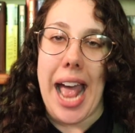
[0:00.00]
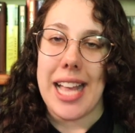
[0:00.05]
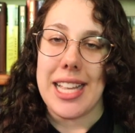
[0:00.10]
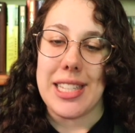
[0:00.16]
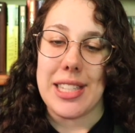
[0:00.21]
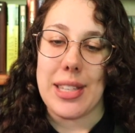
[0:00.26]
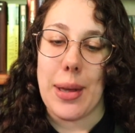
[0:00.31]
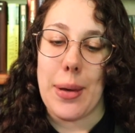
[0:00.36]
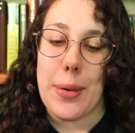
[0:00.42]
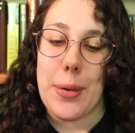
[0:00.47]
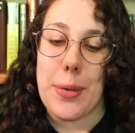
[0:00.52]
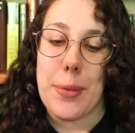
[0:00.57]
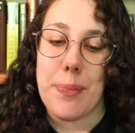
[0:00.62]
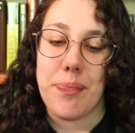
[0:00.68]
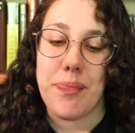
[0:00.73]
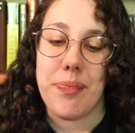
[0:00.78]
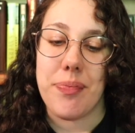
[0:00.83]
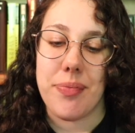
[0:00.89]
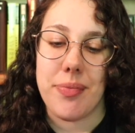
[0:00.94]
So
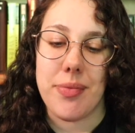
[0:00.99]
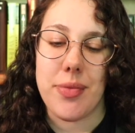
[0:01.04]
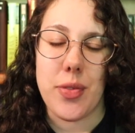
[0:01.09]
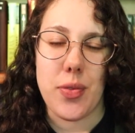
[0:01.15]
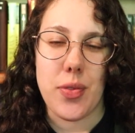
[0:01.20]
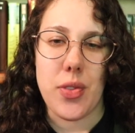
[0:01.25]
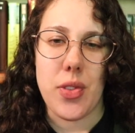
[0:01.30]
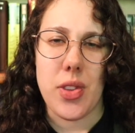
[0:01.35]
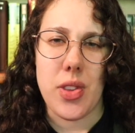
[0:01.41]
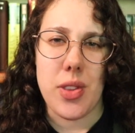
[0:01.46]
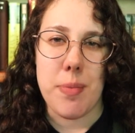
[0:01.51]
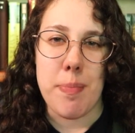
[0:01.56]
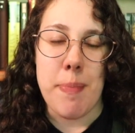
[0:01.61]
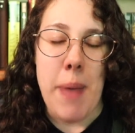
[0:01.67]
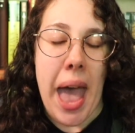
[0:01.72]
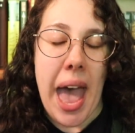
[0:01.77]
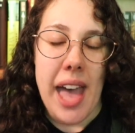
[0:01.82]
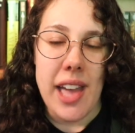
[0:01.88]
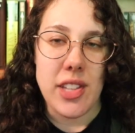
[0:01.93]

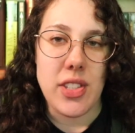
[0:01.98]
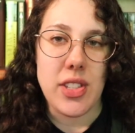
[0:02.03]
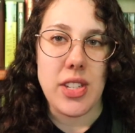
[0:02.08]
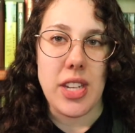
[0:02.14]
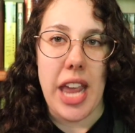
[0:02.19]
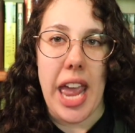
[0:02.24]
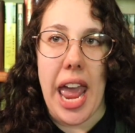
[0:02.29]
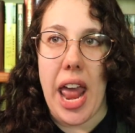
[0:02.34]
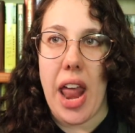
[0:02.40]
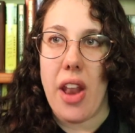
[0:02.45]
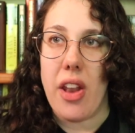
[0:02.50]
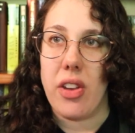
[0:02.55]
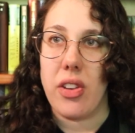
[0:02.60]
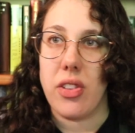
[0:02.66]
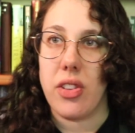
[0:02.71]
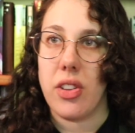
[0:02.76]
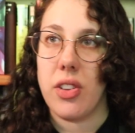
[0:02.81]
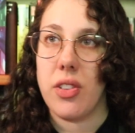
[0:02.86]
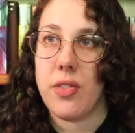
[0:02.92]
past
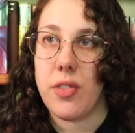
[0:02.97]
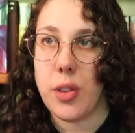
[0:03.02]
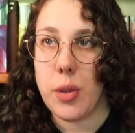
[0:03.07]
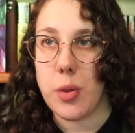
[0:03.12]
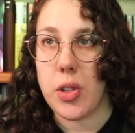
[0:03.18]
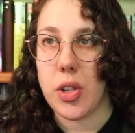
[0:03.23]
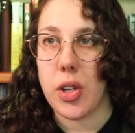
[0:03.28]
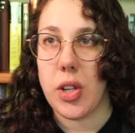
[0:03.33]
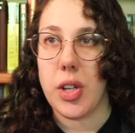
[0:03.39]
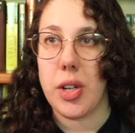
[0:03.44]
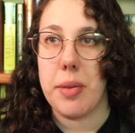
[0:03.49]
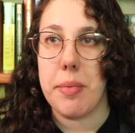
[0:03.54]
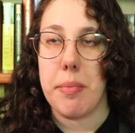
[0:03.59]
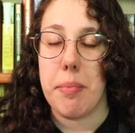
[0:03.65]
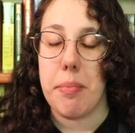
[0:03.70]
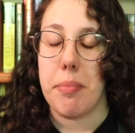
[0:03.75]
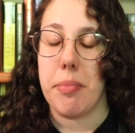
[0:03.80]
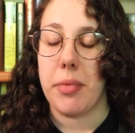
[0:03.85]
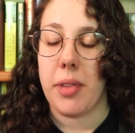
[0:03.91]
and future
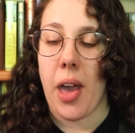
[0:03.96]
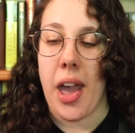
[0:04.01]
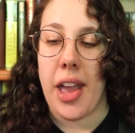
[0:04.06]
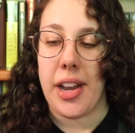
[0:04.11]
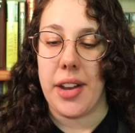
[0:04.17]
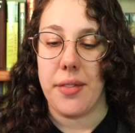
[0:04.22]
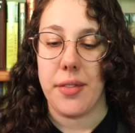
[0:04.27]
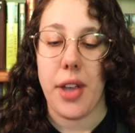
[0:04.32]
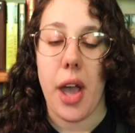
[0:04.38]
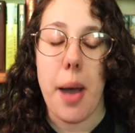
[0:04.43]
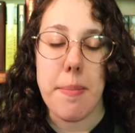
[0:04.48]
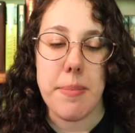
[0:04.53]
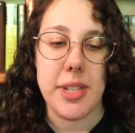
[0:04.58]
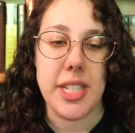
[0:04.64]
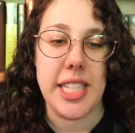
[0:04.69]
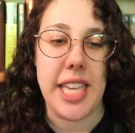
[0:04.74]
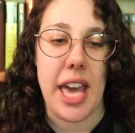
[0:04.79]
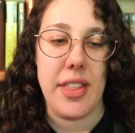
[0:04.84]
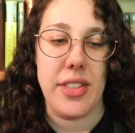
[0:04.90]
kind of come
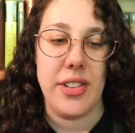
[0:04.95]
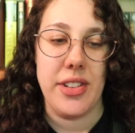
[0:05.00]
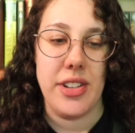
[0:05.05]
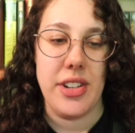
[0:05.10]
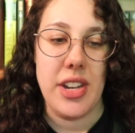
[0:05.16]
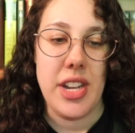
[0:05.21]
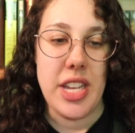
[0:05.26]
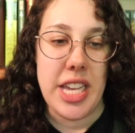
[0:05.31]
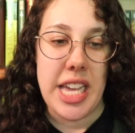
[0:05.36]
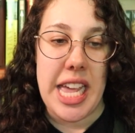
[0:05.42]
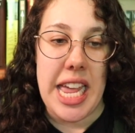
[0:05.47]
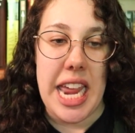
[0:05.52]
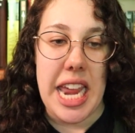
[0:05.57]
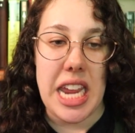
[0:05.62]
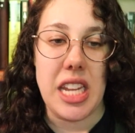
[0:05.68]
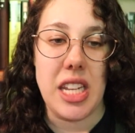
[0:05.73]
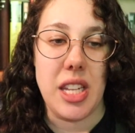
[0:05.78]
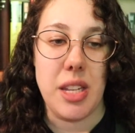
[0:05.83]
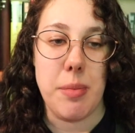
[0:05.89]
together
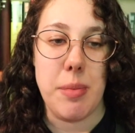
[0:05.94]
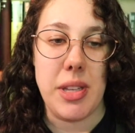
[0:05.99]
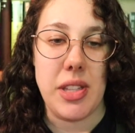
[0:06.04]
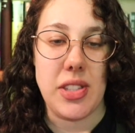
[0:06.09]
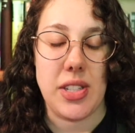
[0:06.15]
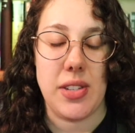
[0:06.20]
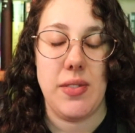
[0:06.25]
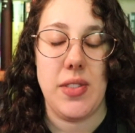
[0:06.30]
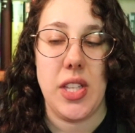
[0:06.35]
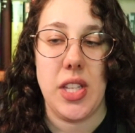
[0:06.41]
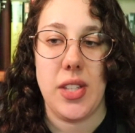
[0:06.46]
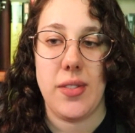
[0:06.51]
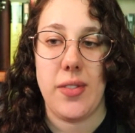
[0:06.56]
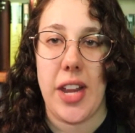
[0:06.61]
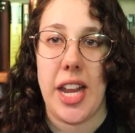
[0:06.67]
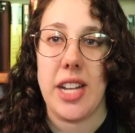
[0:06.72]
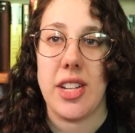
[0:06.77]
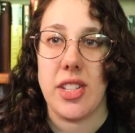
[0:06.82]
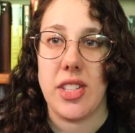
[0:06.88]
in the midst of this
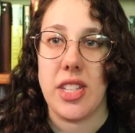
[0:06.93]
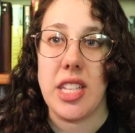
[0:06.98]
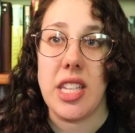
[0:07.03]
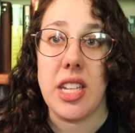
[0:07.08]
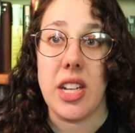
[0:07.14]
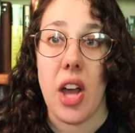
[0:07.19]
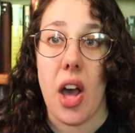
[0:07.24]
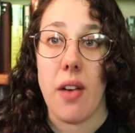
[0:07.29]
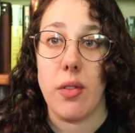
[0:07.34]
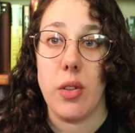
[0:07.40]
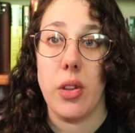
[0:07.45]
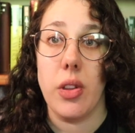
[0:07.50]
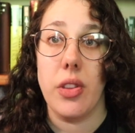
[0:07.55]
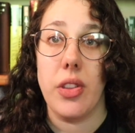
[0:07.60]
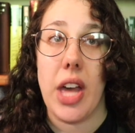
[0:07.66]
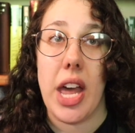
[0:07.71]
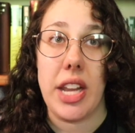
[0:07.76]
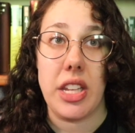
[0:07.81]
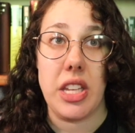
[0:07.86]
fantasy novel
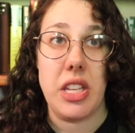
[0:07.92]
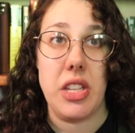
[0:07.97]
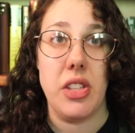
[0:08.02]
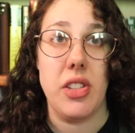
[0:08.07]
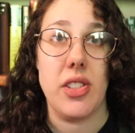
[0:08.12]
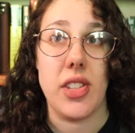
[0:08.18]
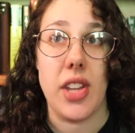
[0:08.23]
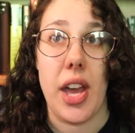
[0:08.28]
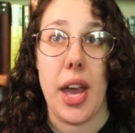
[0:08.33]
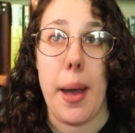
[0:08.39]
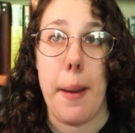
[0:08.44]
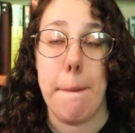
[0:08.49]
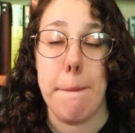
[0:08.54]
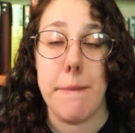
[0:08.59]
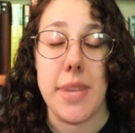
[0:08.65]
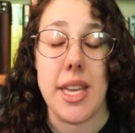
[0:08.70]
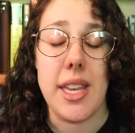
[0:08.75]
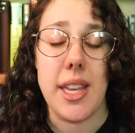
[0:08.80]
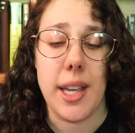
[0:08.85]
that is
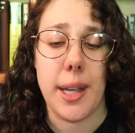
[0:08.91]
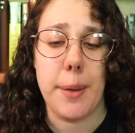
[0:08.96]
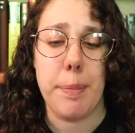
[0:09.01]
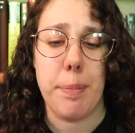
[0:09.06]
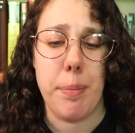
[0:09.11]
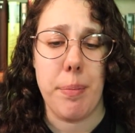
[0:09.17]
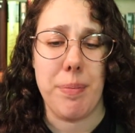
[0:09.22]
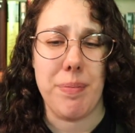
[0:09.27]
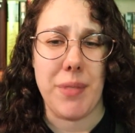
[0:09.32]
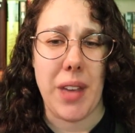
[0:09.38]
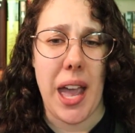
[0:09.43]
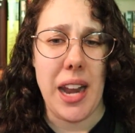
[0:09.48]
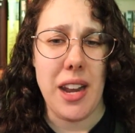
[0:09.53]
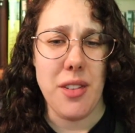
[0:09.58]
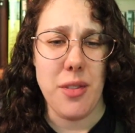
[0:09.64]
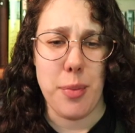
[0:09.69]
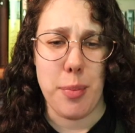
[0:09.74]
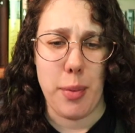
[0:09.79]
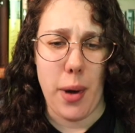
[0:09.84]
being kind
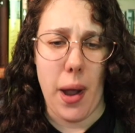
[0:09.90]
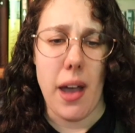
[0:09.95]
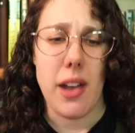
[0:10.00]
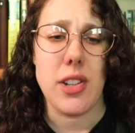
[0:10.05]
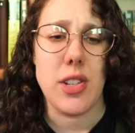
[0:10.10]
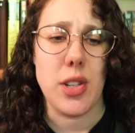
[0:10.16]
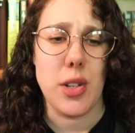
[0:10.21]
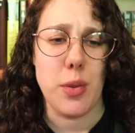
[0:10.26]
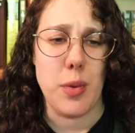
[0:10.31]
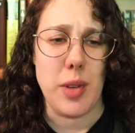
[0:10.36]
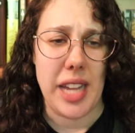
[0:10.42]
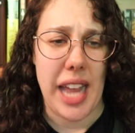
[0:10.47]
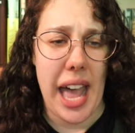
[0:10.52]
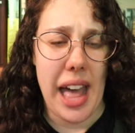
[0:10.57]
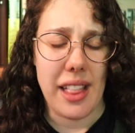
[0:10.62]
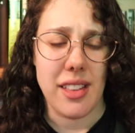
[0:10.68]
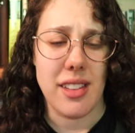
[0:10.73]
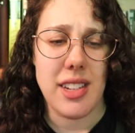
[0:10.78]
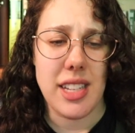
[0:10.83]
of brought to
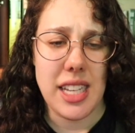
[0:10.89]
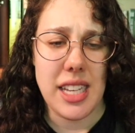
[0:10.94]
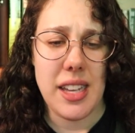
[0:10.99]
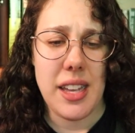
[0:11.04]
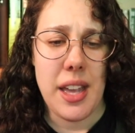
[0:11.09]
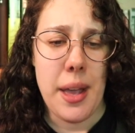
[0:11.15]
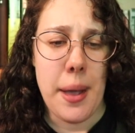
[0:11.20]
reality.